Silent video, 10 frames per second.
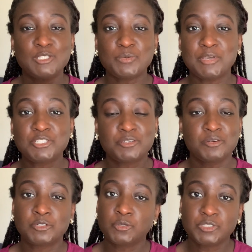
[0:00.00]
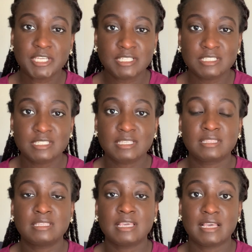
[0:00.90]
to make sure there were no changes
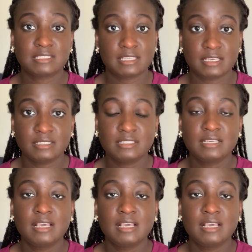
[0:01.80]
in the essays,